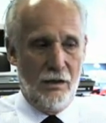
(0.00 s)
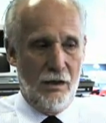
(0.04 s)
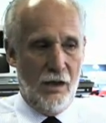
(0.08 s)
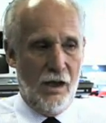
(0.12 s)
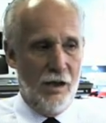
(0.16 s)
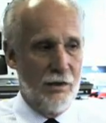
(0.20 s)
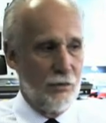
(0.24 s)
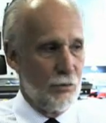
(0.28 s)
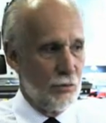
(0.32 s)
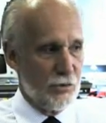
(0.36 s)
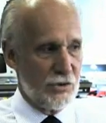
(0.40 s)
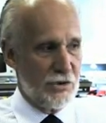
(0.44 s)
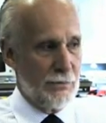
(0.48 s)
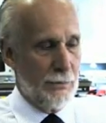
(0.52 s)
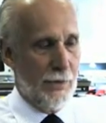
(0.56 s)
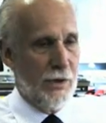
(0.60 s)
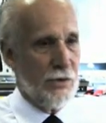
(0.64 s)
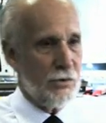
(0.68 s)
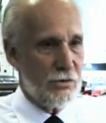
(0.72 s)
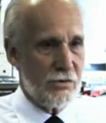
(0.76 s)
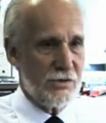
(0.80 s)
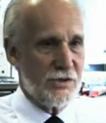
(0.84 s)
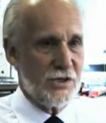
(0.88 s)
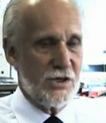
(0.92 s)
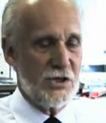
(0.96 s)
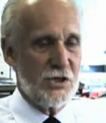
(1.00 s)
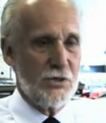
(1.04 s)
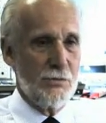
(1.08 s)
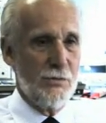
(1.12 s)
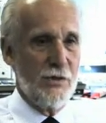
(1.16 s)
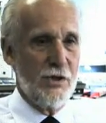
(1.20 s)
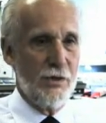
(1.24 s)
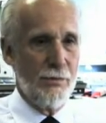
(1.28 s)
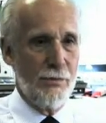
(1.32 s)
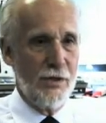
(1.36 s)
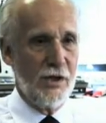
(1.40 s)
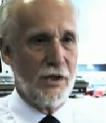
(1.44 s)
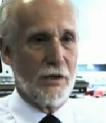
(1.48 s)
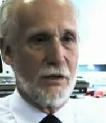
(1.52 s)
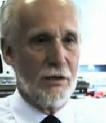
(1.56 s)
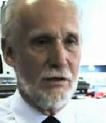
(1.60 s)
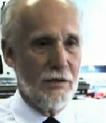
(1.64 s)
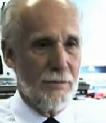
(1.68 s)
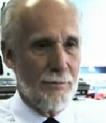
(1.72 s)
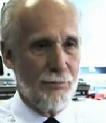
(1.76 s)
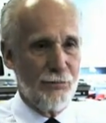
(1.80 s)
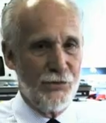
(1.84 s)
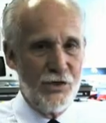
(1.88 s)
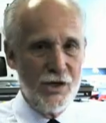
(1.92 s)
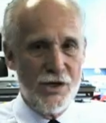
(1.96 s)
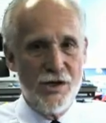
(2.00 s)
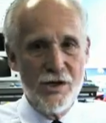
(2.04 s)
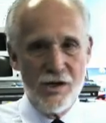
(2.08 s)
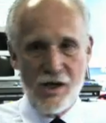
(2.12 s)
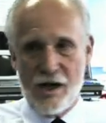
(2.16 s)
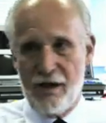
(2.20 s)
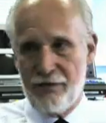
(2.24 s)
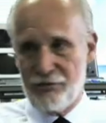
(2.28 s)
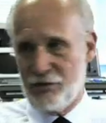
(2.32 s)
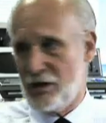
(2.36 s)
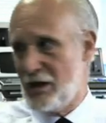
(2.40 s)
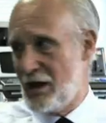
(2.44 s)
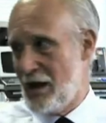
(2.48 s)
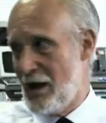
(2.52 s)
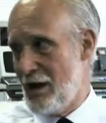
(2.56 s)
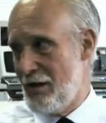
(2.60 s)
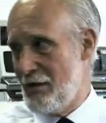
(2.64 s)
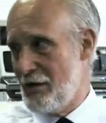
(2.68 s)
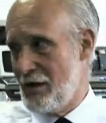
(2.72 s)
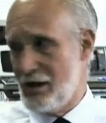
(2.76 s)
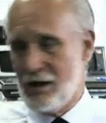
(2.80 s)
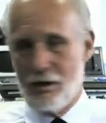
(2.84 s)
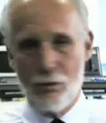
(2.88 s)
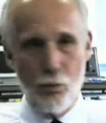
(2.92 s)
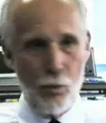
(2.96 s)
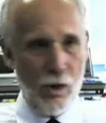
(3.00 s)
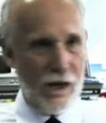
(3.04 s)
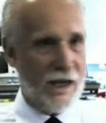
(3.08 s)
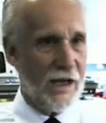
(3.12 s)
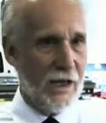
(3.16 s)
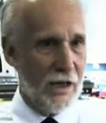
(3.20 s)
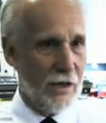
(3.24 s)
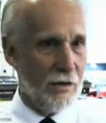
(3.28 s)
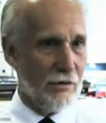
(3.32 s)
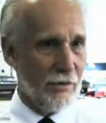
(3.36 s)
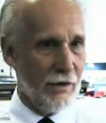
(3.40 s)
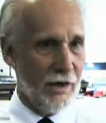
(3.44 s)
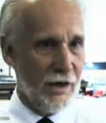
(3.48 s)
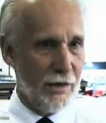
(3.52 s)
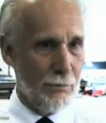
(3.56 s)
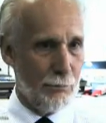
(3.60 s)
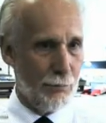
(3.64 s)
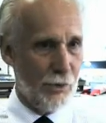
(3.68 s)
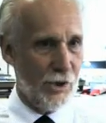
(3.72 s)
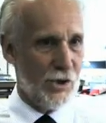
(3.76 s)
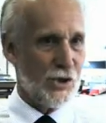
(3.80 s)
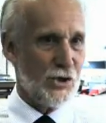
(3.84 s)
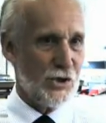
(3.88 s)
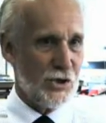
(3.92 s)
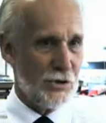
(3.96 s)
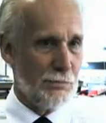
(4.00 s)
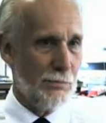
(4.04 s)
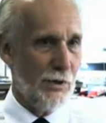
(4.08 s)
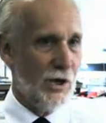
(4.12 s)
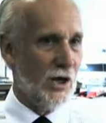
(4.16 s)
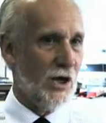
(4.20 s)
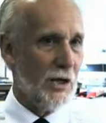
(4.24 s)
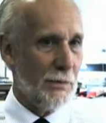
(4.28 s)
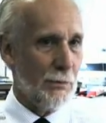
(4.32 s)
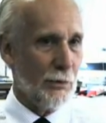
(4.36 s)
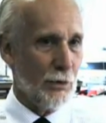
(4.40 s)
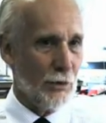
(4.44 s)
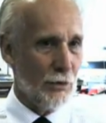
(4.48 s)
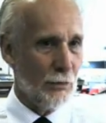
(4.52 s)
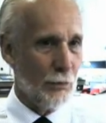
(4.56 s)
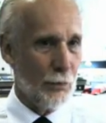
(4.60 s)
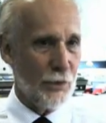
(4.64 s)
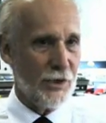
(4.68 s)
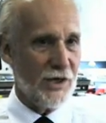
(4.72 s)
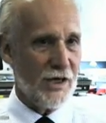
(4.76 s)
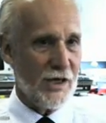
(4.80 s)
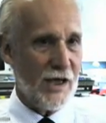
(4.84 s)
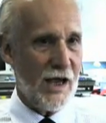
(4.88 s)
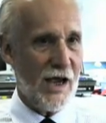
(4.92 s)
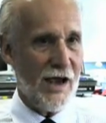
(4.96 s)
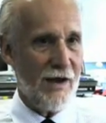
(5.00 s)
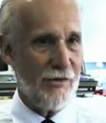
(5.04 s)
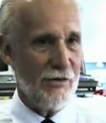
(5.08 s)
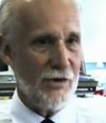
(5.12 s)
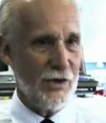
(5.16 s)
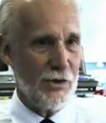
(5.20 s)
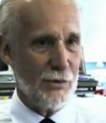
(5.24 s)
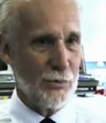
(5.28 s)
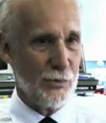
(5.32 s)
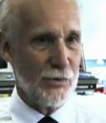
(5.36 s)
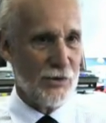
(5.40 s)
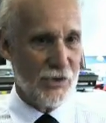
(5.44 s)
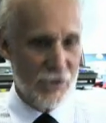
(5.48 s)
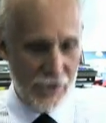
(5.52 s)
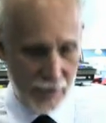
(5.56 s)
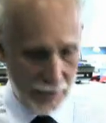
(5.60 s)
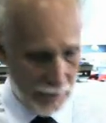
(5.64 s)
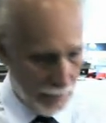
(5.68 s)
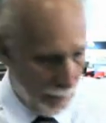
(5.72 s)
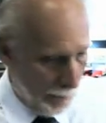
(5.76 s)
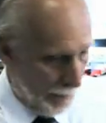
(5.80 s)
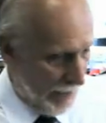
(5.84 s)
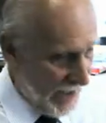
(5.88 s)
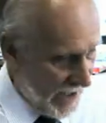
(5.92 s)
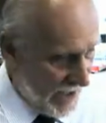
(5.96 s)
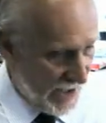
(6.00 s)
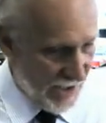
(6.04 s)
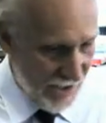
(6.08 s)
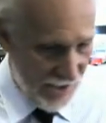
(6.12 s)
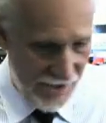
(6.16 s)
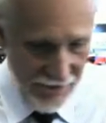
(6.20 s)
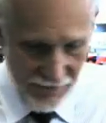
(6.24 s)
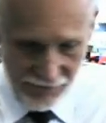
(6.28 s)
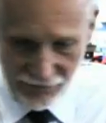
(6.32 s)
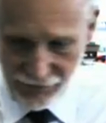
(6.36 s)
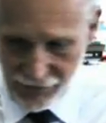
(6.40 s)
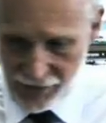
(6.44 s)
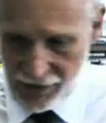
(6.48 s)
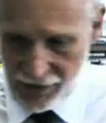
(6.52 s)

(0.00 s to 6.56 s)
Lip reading: And of course the postal system in the middle didn't have to carry a whacking great precious Bible. What it carried was little pieces of